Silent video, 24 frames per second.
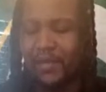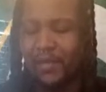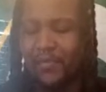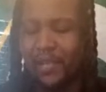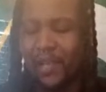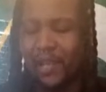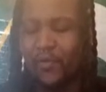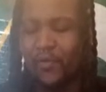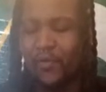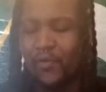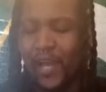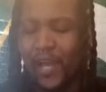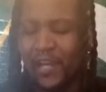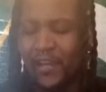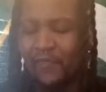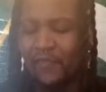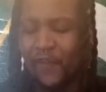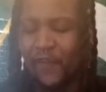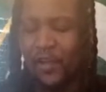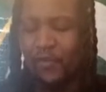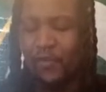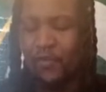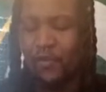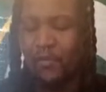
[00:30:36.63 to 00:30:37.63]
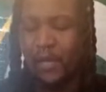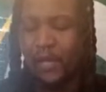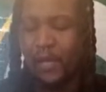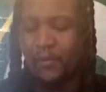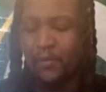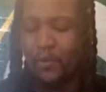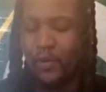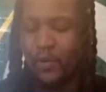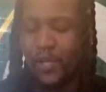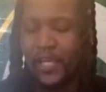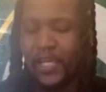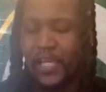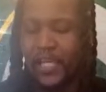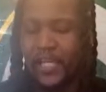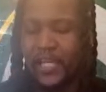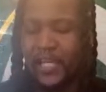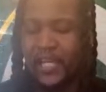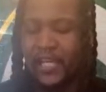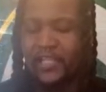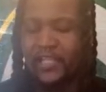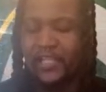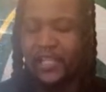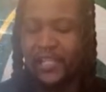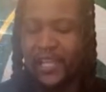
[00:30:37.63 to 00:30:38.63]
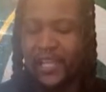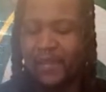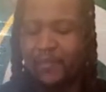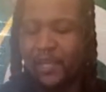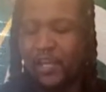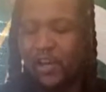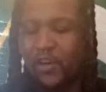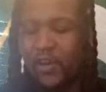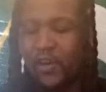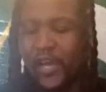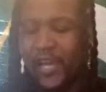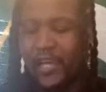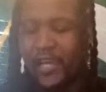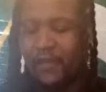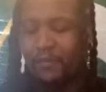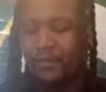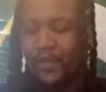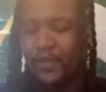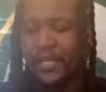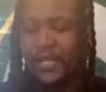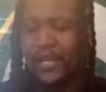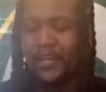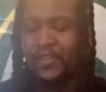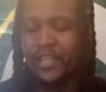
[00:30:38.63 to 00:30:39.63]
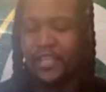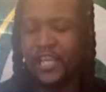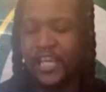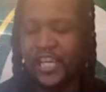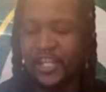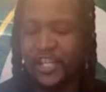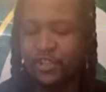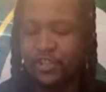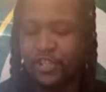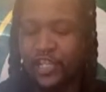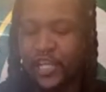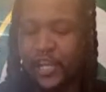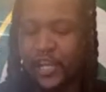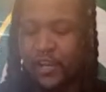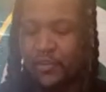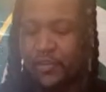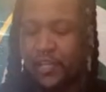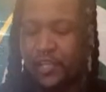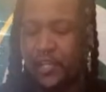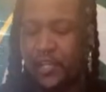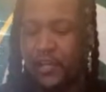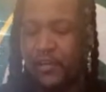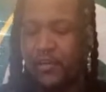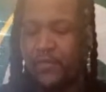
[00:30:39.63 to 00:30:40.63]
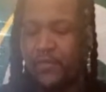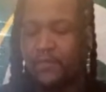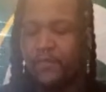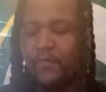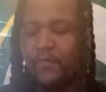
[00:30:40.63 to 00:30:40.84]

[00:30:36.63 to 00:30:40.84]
I'm like, why are they fucking with my boy Kenny? I said, let me go ahead and put out the energy out there.